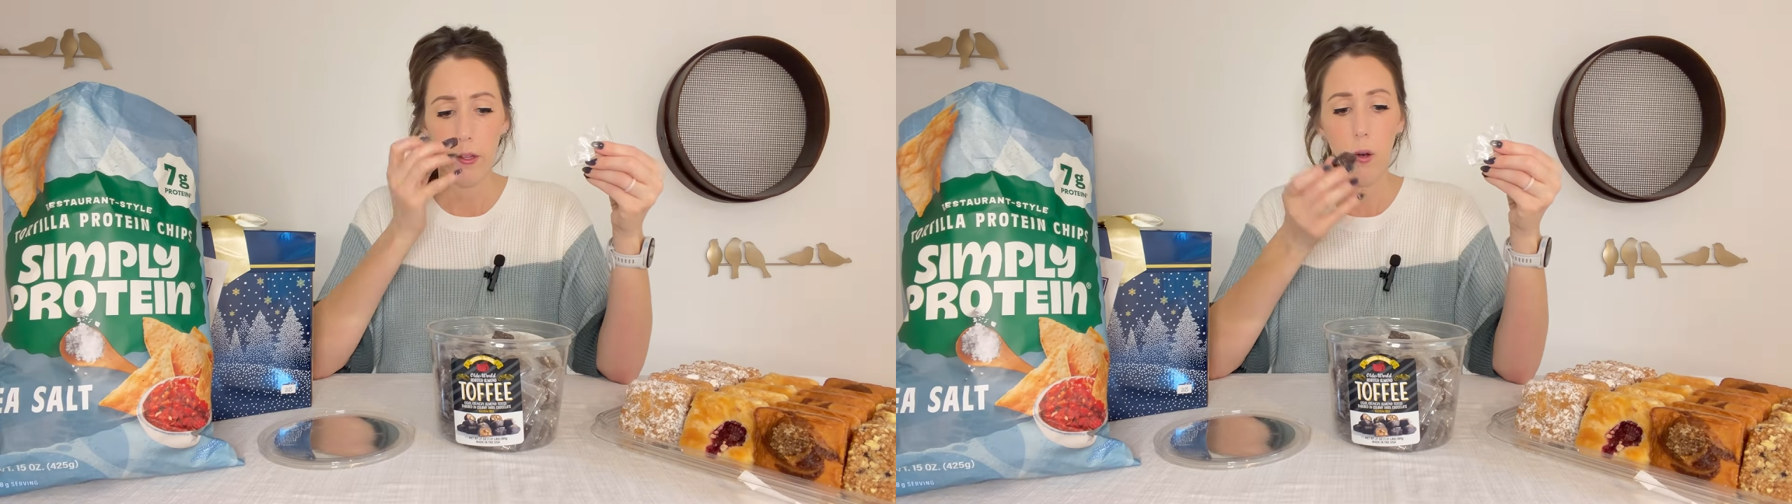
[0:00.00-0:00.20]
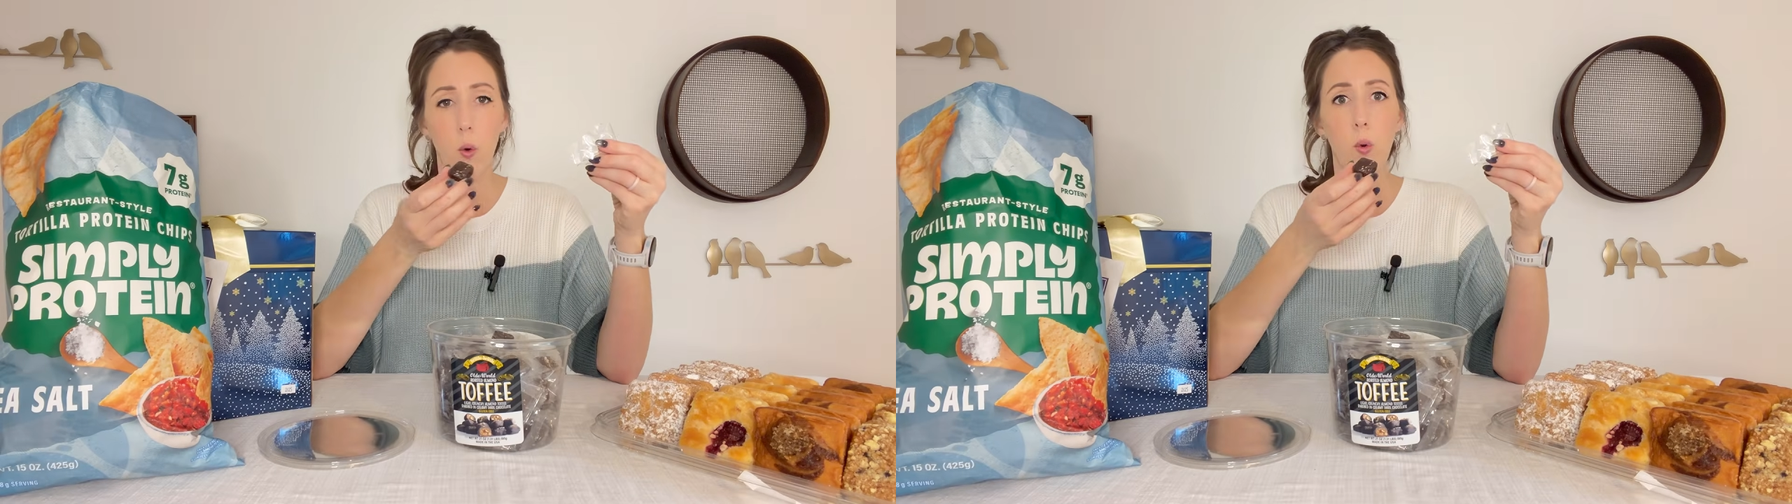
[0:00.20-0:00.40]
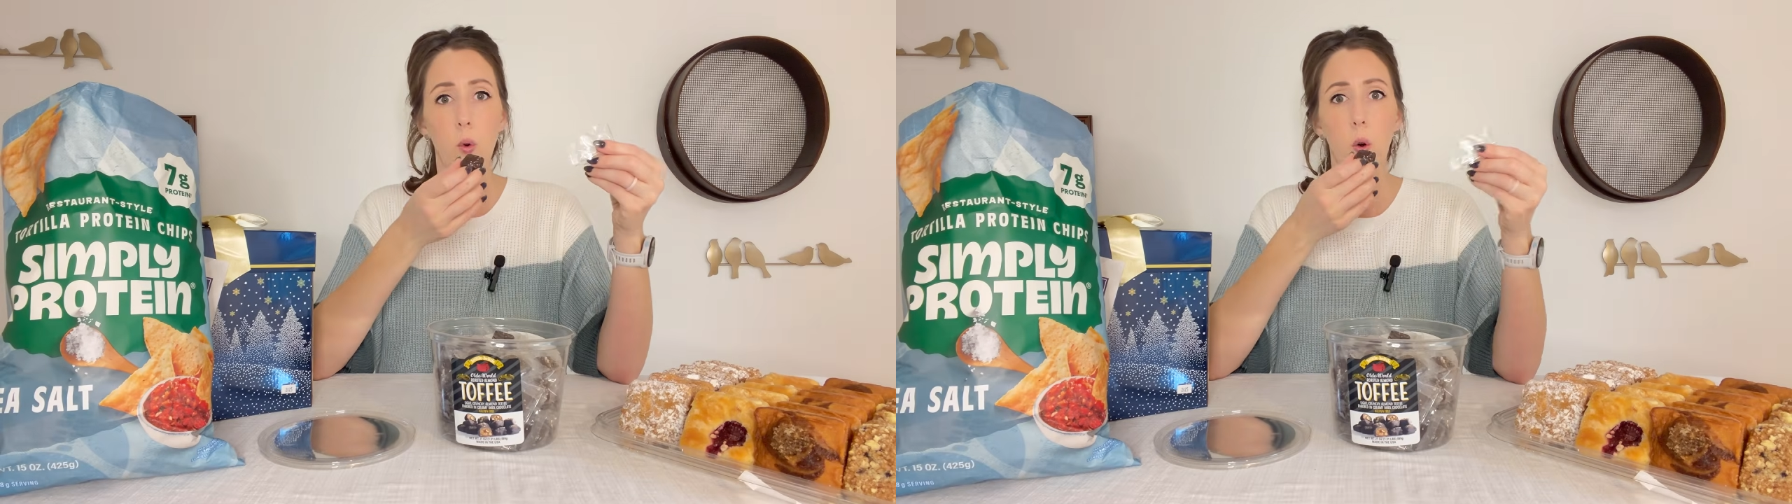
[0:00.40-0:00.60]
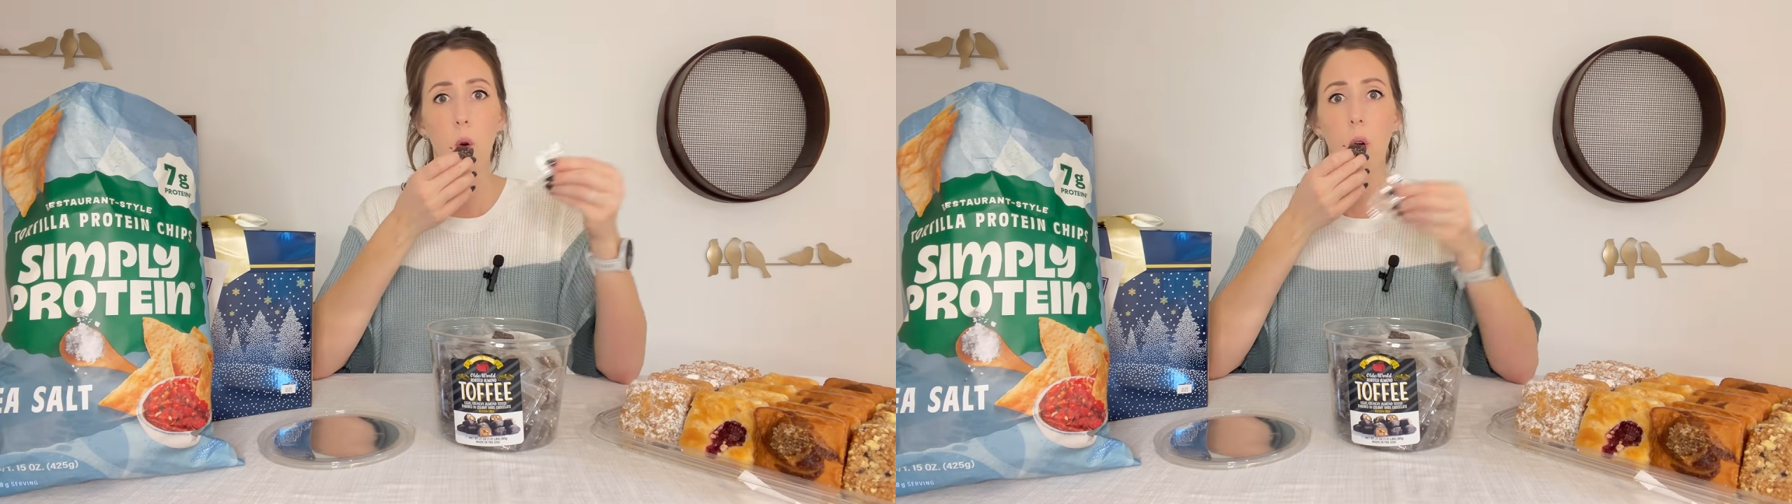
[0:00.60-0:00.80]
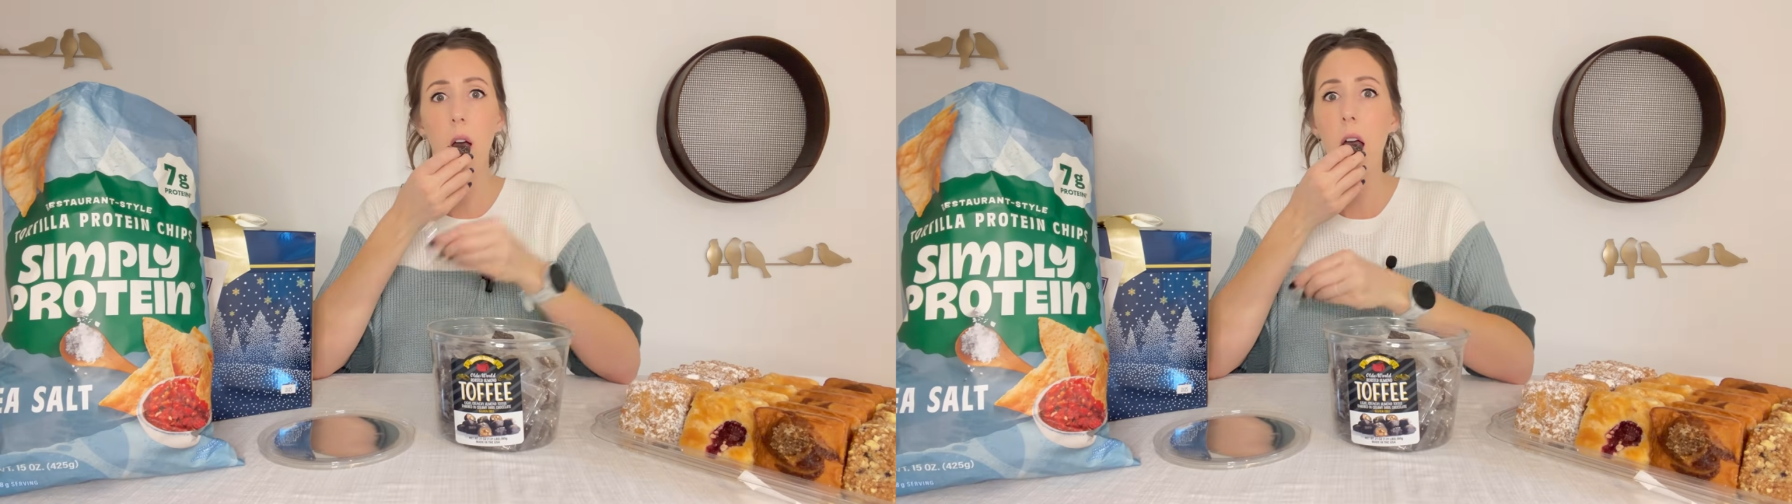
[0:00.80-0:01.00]
Ooh.
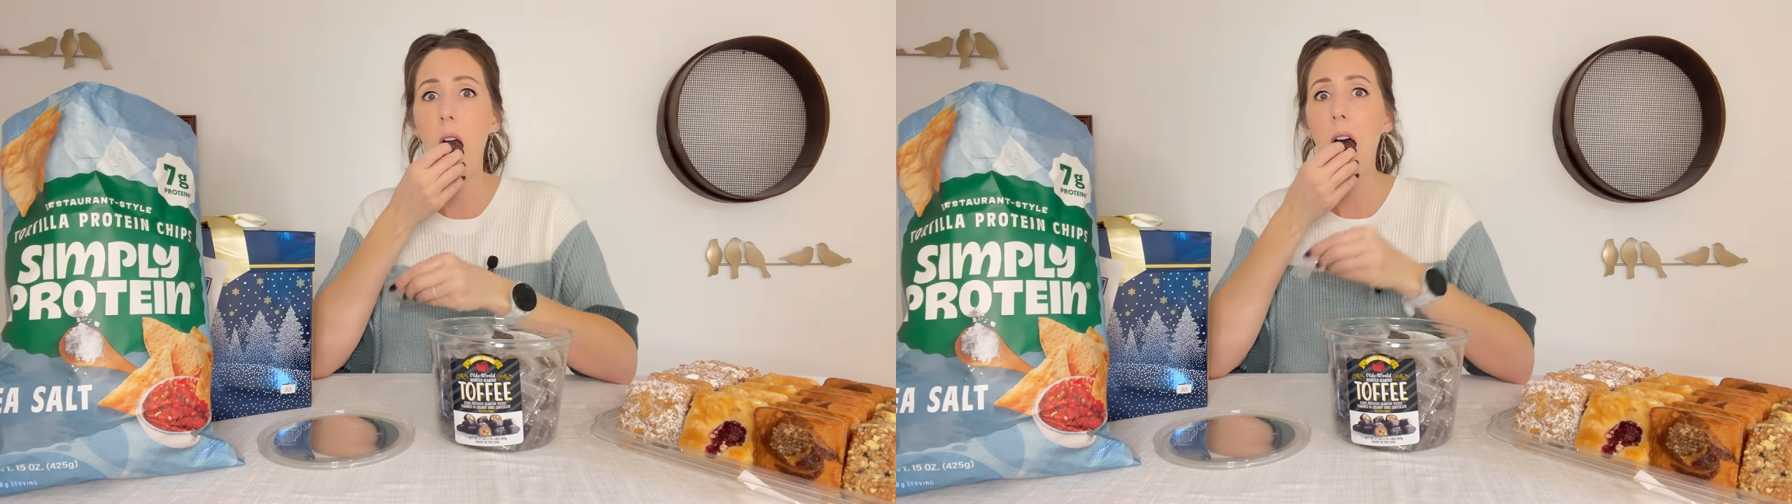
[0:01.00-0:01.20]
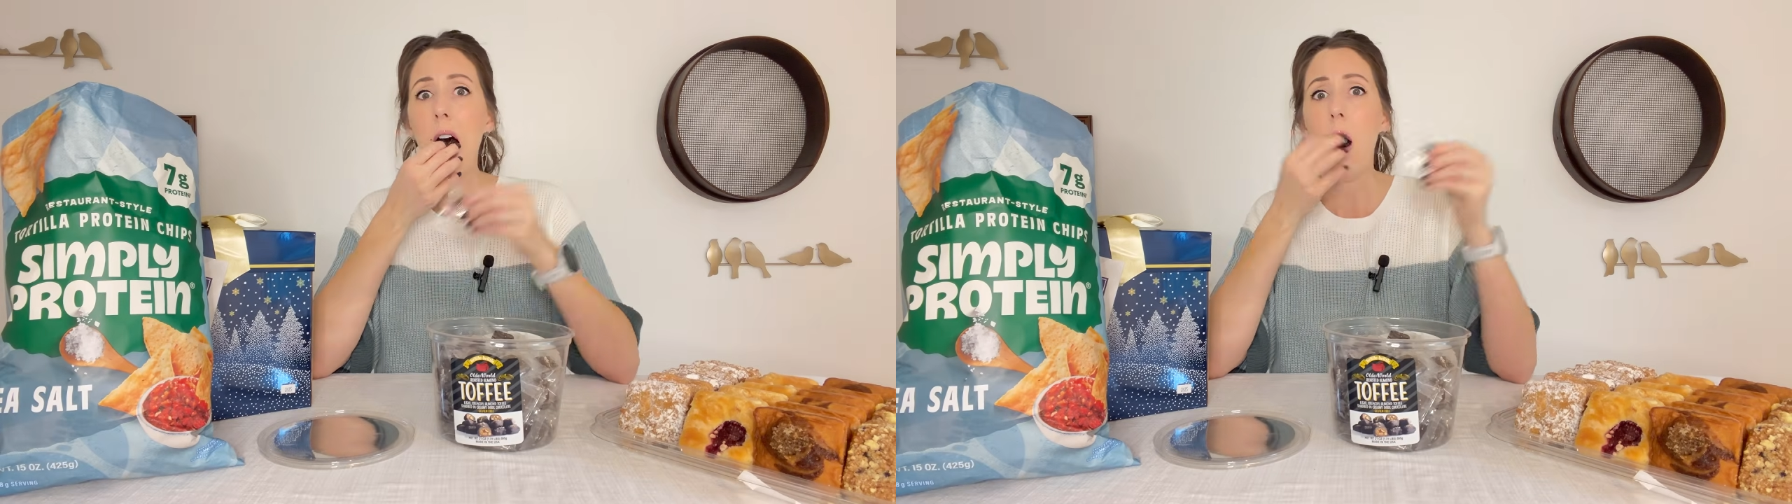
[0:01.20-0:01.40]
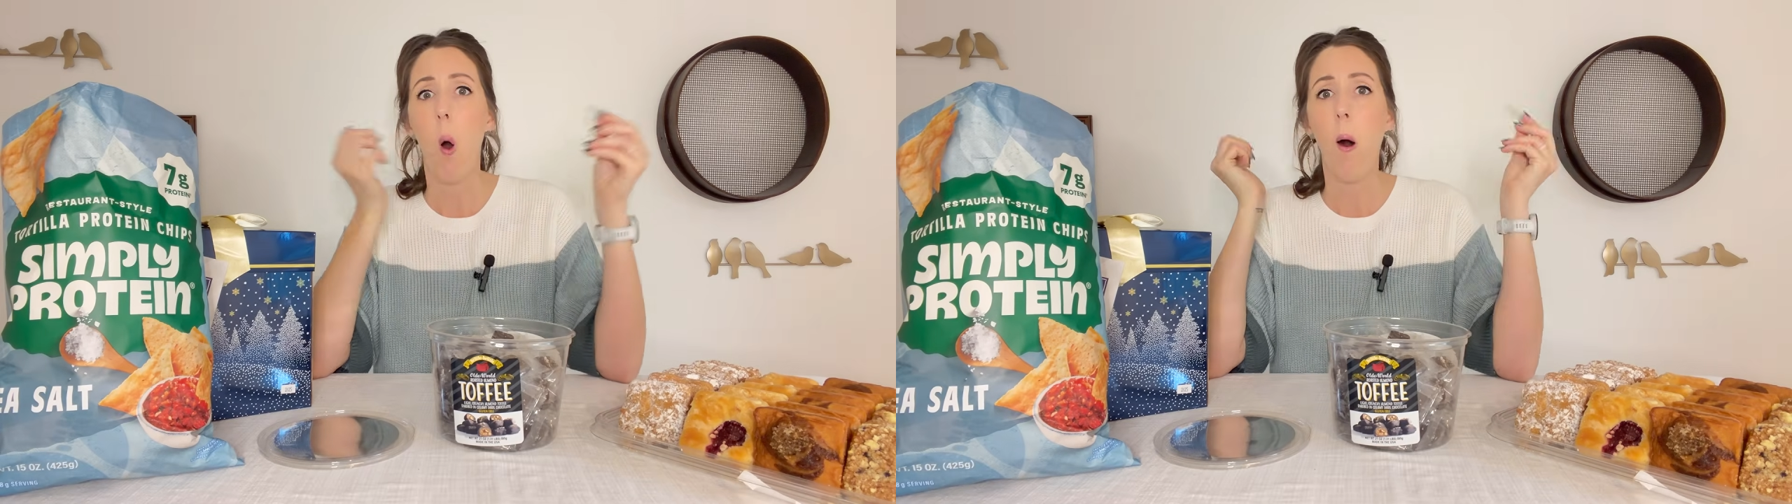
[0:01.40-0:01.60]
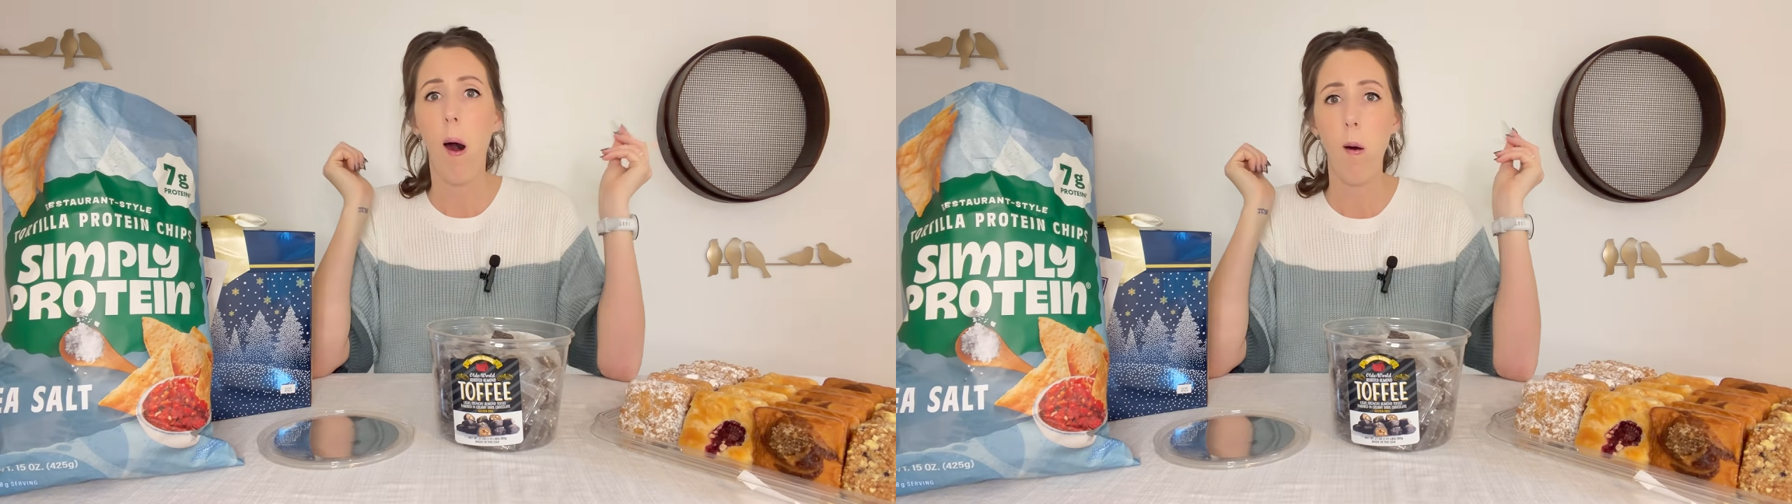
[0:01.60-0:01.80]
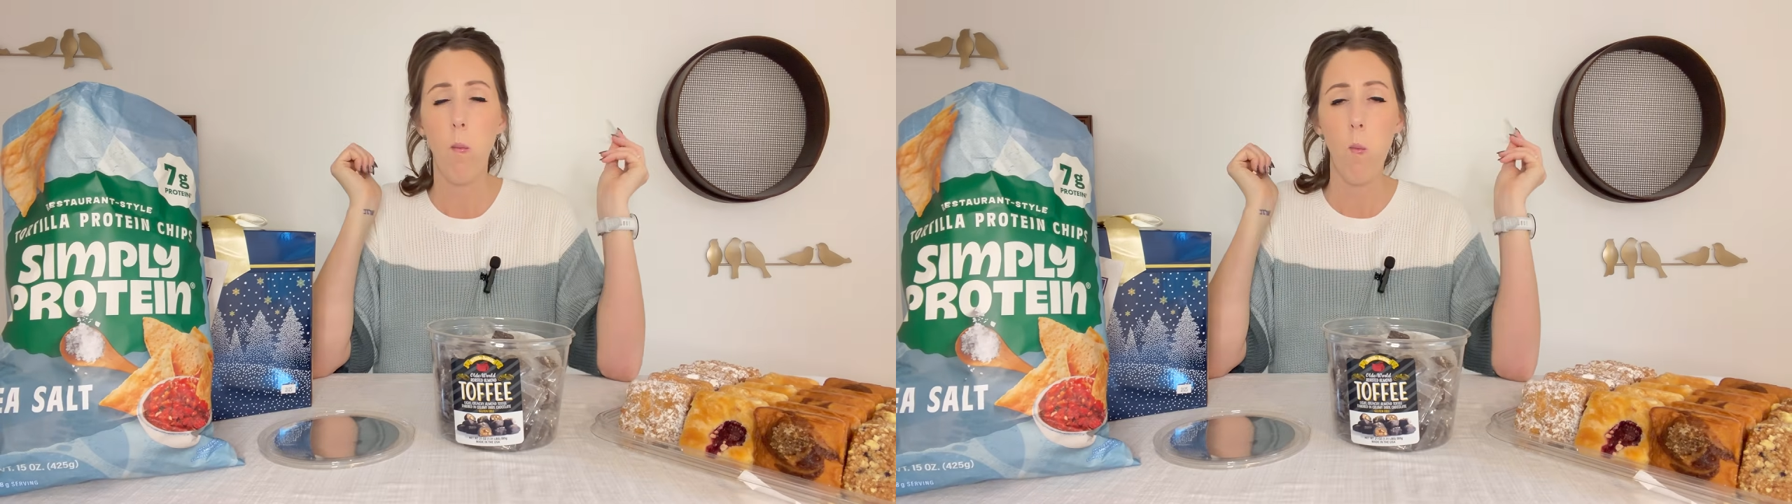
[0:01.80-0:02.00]
Okay.